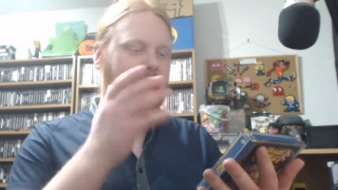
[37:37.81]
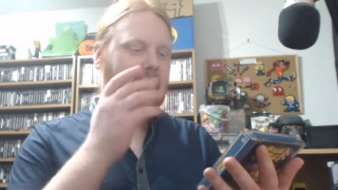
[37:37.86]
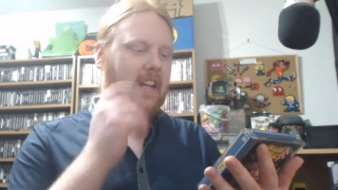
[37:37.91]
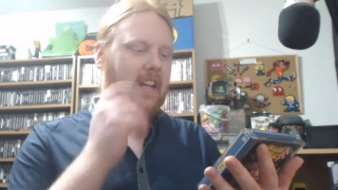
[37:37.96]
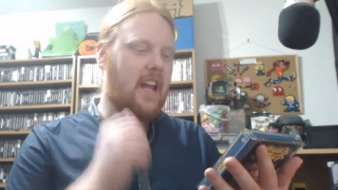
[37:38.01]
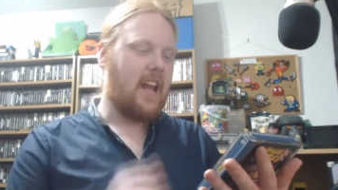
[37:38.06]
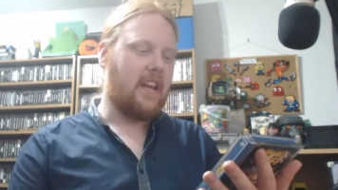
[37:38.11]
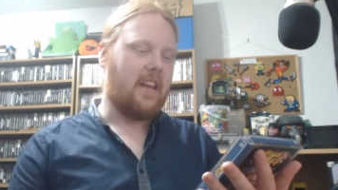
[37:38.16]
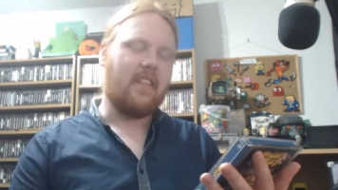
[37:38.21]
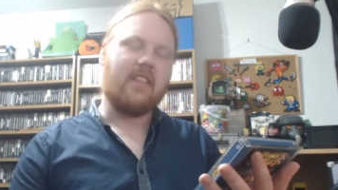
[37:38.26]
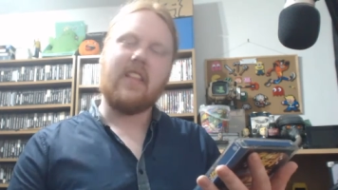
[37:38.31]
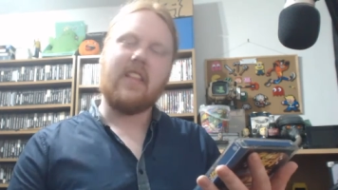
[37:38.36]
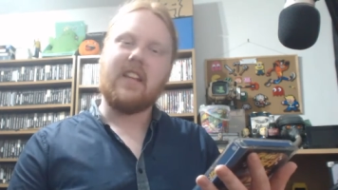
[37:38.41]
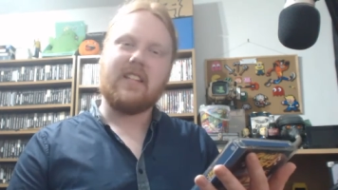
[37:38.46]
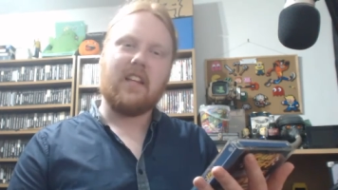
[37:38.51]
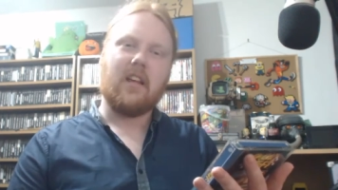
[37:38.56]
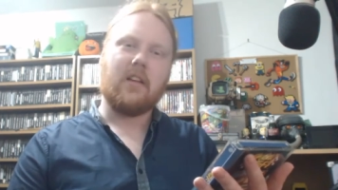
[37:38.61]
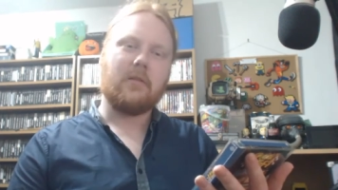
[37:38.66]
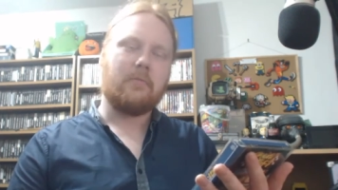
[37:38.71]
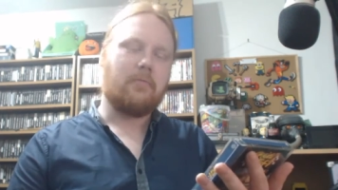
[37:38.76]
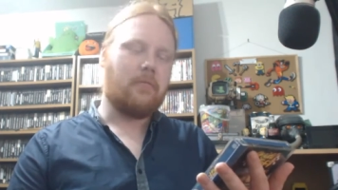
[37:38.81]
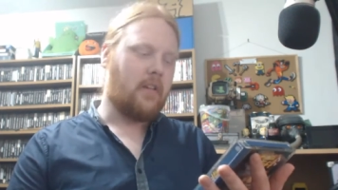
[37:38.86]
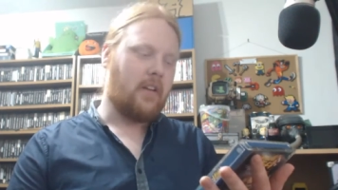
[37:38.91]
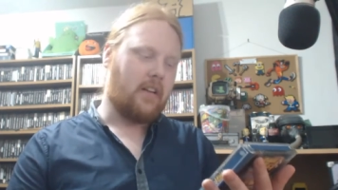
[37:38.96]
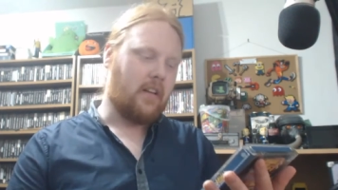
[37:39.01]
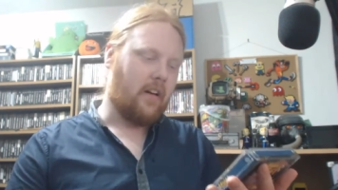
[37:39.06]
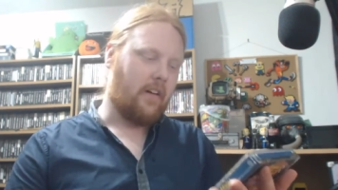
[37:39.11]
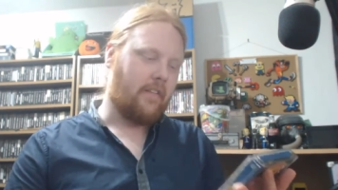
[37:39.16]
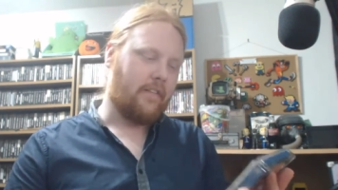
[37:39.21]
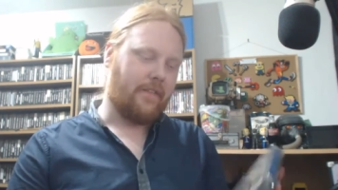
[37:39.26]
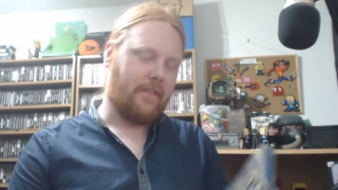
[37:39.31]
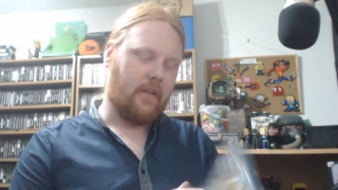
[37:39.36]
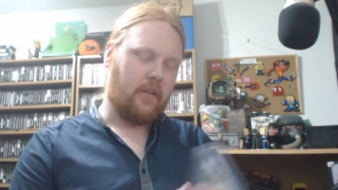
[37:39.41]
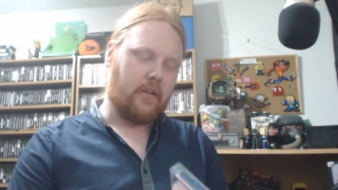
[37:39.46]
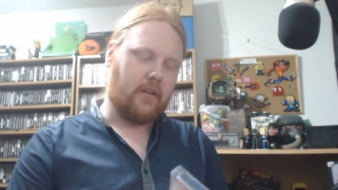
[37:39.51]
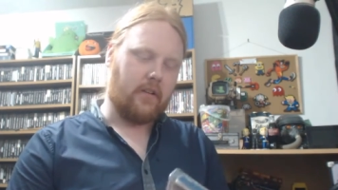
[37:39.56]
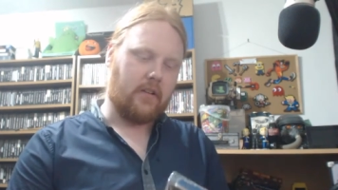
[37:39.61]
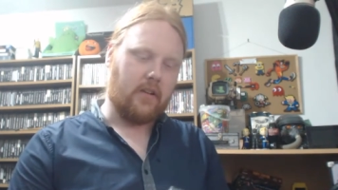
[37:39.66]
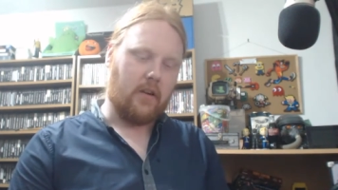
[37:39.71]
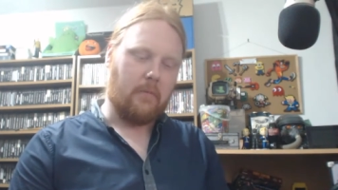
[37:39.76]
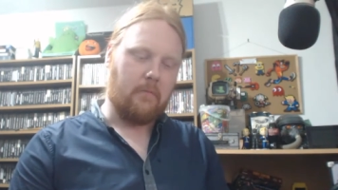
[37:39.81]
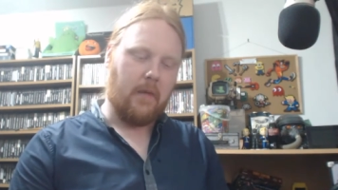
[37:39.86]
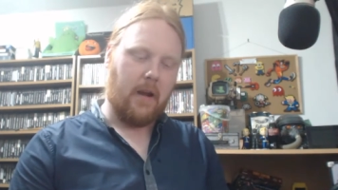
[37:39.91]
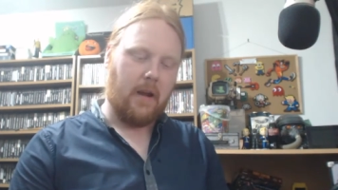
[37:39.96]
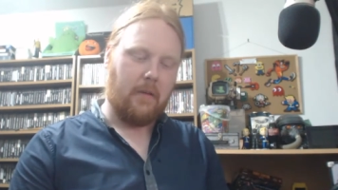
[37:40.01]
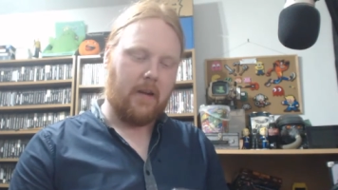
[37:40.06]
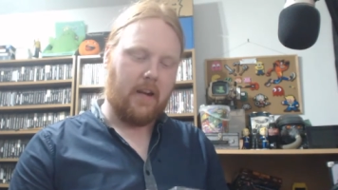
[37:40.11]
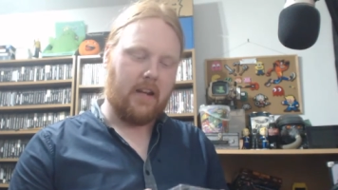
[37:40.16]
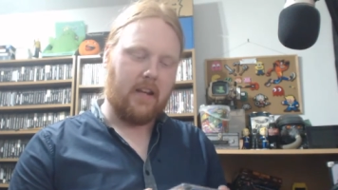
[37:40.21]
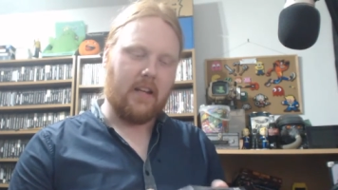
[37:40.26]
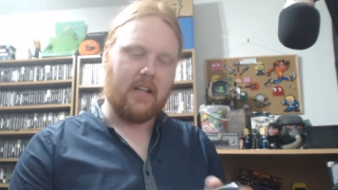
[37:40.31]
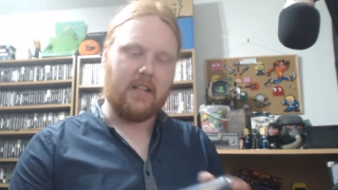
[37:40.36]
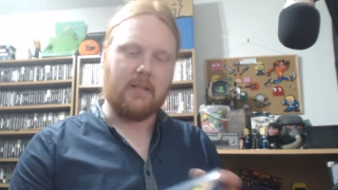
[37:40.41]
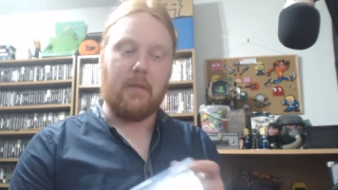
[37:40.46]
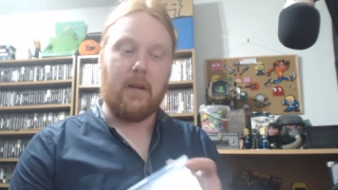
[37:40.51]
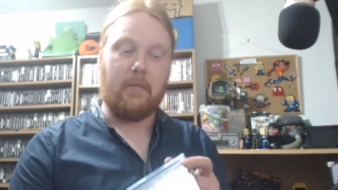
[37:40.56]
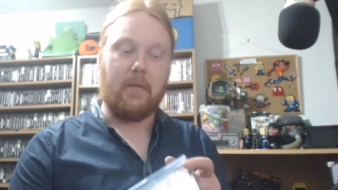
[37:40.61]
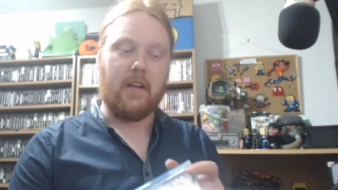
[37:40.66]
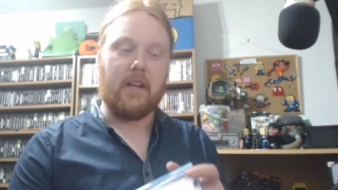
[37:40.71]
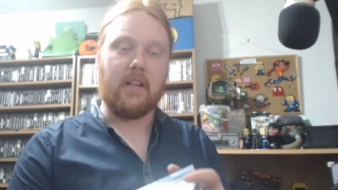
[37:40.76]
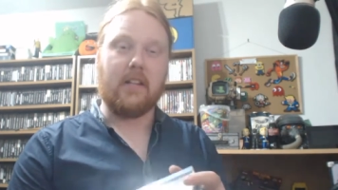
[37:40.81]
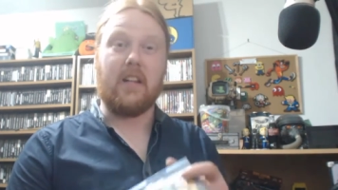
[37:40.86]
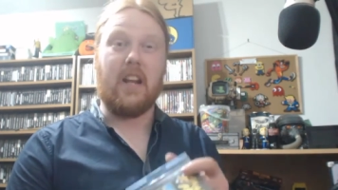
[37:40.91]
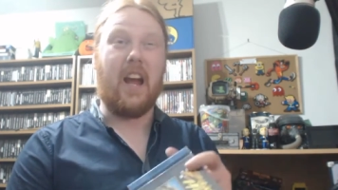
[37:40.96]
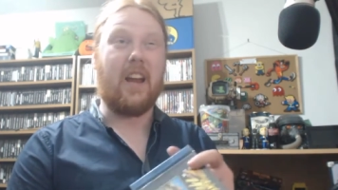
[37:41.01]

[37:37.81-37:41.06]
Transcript: Again, that sounds pretty darn fun, so maybe it is, maybe it isn't.